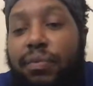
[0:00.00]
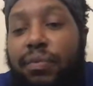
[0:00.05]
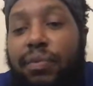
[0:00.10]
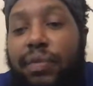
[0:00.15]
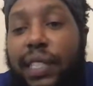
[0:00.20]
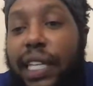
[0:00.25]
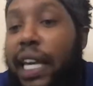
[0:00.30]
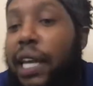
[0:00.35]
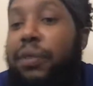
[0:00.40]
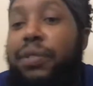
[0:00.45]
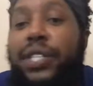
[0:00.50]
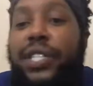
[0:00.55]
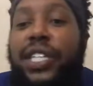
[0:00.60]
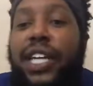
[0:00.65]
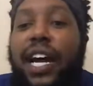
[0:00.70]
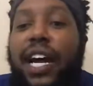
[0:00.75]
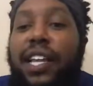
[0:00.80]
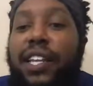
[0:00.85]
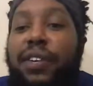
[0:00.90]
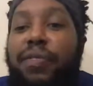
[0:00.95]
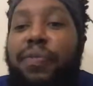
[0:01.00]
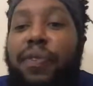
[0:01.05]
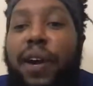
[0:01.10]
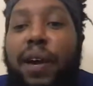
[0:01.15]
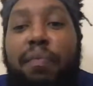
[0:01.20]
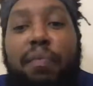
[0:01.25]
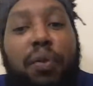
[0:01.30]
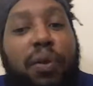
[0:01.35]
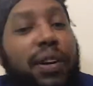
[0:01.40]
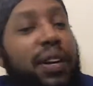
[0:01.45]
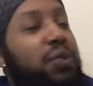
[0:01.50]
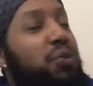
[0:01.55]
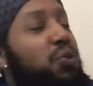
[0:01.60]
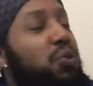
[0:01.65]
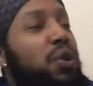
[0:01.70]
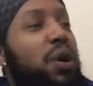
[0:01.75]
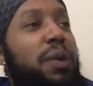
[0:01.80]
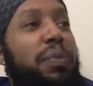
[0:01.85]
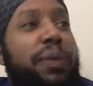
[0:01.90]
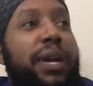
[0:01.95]
Yeah, he was a toddler. That boy
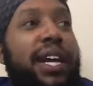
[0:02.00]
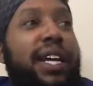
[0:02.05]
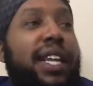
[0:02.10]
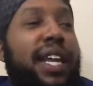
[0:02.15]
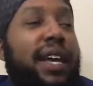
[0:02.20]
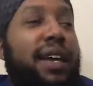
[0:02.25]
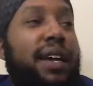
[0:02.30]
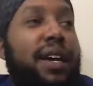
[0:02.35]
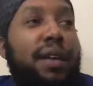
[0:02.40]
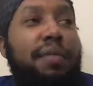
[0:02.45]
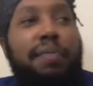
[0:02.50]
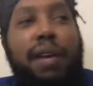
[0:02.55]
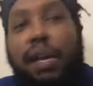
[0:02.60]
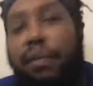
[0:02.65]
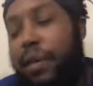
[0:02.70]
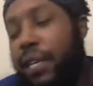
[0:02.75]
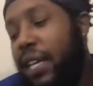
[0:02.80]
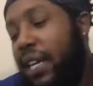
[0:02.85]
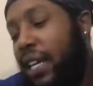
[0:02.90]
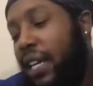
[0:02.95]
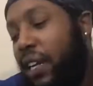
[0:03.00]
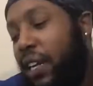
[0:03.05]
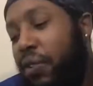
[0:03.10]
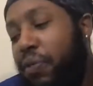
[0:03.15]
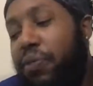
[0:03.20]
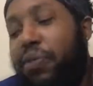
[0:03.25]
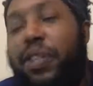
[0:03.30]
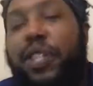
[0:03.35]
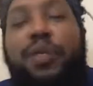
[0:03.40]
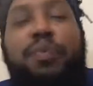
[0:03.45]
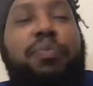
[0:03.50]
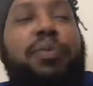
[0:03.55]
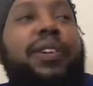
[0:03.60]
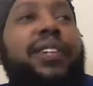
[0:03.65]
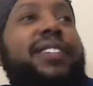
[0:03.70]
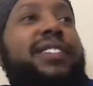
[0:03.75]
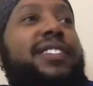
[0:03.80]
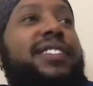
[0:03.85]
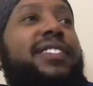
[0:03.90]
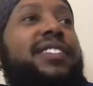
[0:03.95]
grew up, man, like a baby Nicky on Fresh
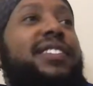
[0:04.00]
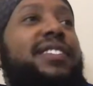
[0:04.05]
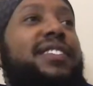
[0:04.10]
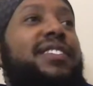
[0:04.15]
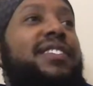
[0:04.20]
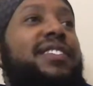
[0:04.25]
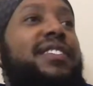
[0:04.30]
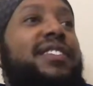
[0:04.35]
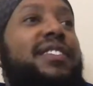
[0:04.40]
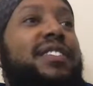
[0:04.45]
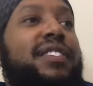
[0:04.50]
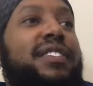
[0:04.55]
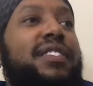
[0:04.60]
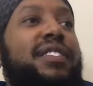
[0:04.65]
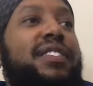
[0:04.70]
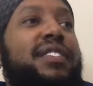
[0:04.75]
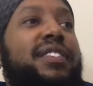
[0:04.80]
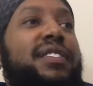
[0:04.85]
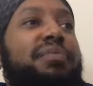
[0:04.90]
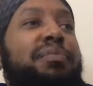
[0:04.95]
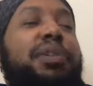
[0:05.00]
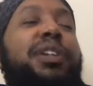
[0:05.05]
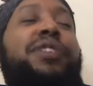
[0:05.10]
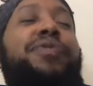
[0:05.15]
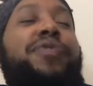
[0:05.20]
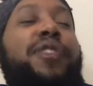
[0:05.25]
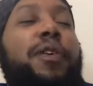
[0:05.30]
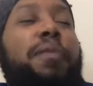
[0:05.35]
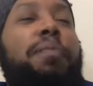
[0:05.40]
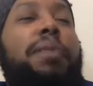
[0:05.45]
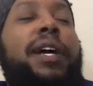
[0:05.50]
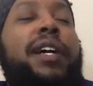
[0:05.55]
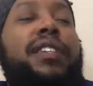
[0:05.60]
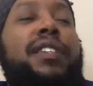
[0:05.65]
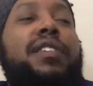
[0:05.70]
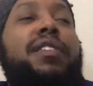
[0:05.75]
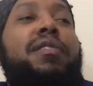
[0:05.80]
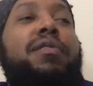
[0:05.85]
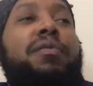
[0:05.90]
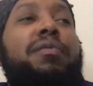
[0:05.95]
Prince. But it's for the best
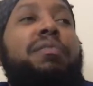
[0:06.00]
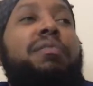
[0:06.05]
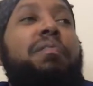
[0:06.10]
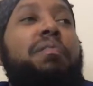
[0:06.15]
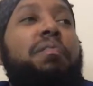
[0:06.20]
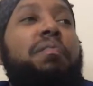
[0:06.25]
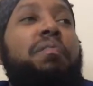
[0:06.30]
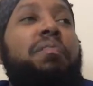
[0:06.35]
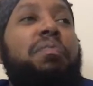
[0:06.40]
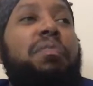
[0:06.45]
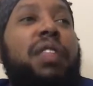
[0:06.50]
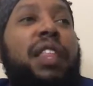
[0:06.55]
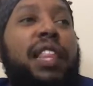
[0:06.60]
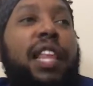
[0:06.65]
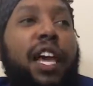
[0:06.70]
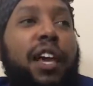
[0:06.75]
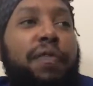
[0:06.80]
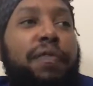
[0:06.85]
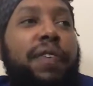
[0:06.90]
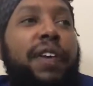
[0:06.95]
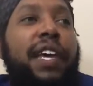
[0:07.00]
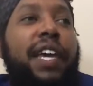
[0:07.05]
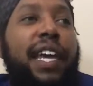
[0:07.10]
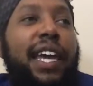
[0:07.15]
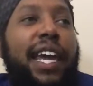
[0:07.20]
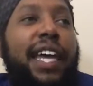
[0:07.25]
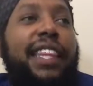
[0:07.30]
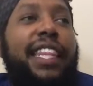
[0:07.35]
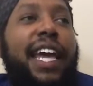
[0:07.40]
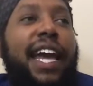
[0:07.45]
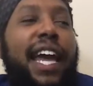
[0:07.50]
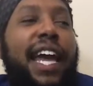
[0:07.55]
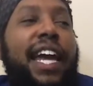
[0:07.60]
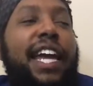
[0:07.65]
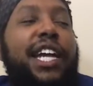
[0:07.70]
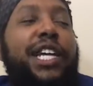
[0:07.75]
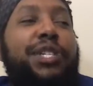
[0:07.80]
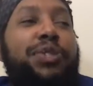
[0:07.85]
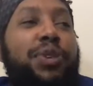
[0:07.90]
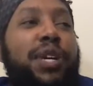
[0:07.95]
though. Like Finn, he at that
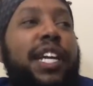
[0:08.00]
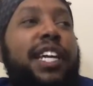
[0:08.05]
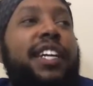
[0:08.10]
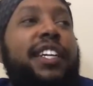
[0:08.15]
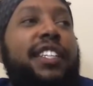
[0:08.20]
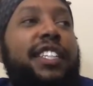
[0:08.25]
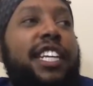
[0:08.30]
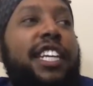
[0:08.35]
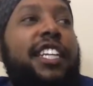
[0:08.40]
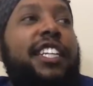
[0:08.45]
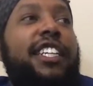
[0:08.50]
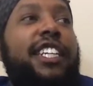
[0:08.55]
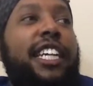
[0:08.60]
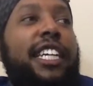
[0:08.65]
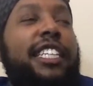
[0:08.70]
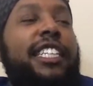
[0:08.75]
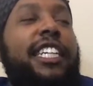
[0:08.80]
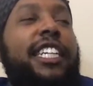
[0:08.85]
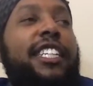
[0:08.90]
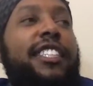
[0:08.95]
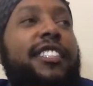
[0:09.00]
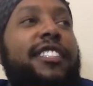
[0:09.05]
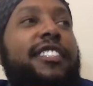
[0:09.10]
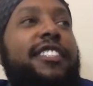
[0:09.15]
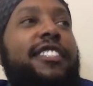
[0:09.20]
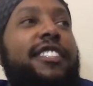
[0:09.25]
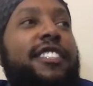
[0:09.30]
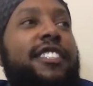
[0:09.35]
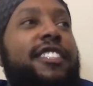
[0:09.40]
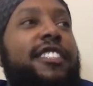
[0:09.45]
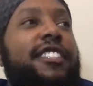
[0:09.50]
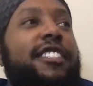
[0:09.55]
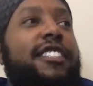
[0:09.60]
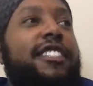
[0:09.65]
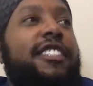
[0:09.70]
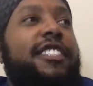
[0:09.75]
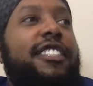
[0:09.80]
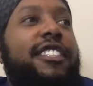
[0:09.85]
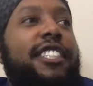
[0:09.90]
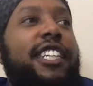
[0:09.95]
age where he can get
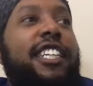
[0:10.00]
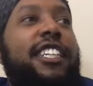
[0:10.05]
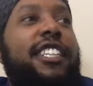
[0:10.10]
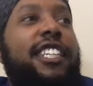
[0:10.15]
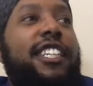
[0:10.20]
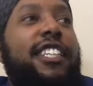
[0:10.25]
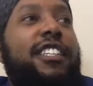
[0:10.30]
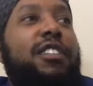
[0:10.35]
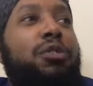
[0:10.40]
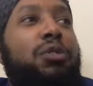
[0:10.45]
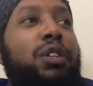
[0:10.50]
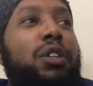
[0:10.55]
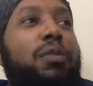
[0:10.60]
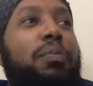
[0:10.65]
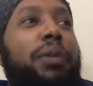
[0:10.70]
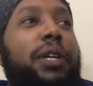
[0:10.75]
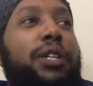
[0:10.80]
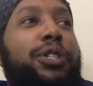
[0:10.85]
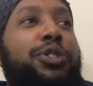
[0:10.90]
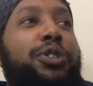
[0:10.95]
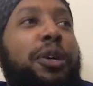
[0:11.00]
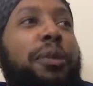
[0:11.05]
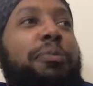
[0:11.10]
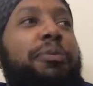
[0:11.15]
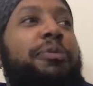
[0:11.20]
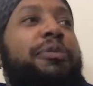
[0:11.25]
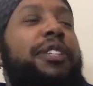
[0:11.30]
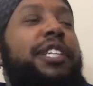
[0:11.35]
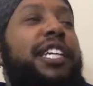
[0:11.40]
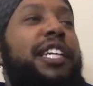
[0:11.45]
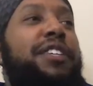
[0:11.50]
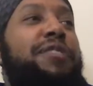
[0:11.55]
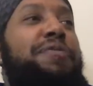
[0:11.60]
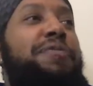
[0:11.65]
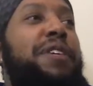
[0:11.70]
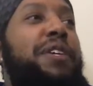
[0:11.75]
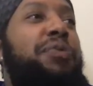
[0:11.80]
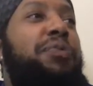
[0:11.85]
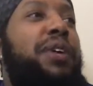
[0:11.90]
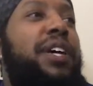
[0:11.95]
into a little bit of trouble. He can get his
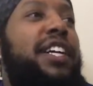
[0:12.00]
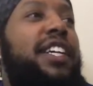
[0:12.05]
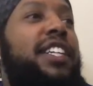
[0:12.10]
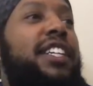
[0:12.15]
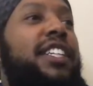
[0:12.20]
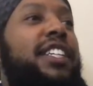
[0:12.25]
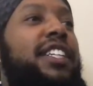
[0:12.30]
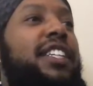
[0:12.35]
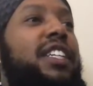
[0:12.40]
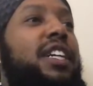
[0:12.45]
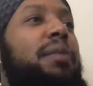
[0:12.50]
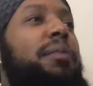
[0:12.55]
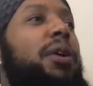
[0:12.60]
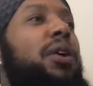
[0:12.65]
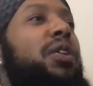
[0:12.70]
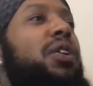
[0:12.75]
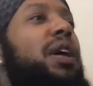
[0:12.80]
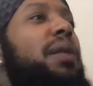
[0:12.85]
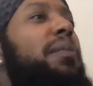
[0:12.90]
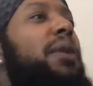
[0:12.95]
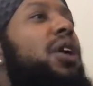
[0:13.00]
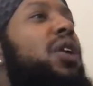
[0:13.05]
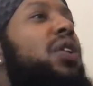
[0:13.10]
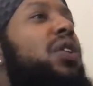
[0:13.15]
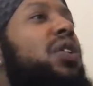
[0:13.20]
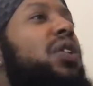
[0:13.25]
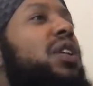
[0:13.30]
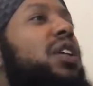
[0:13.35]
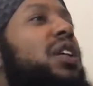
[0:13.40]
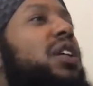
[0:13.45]
feet wet. Come on.